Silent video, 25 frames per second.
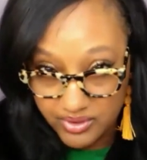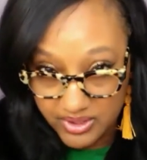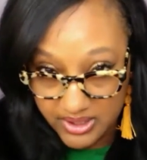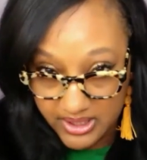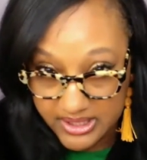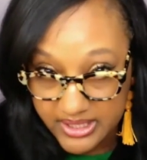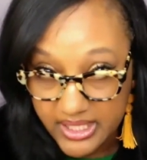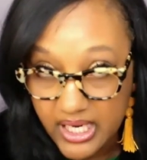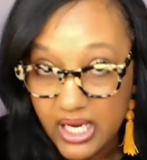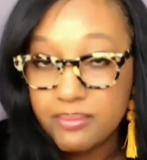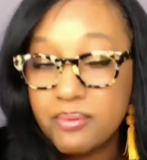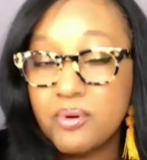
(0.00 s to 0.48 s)
to the
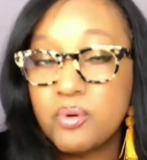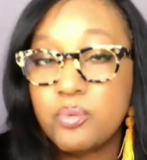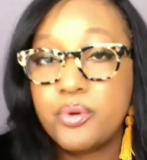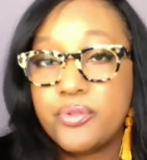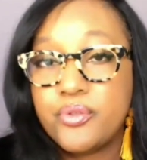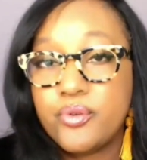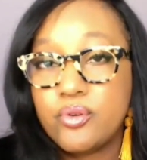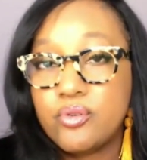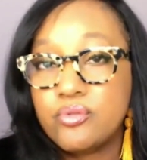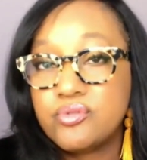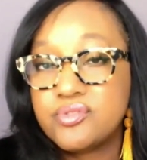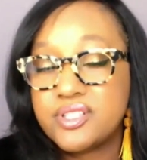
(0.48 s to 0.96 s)
table
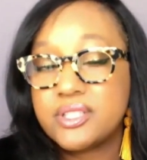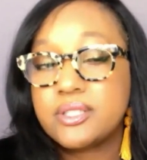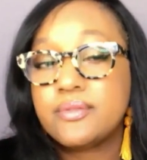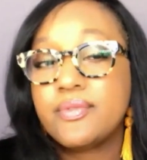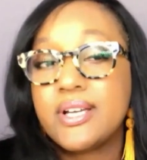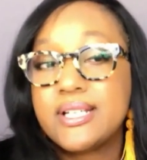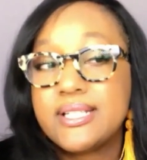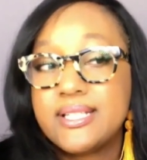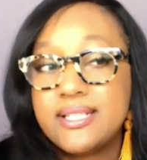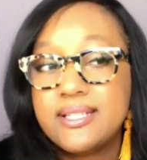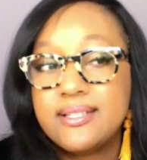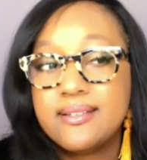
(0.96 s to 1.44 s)
with your own set of
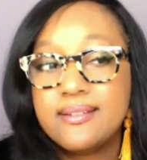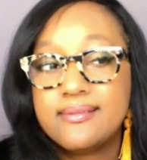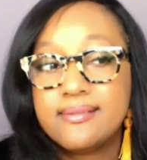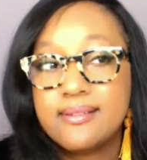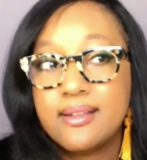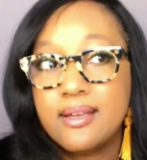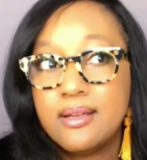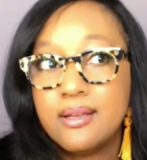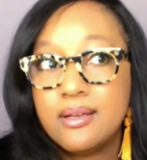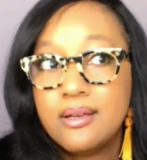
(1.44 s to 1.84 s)
ideas.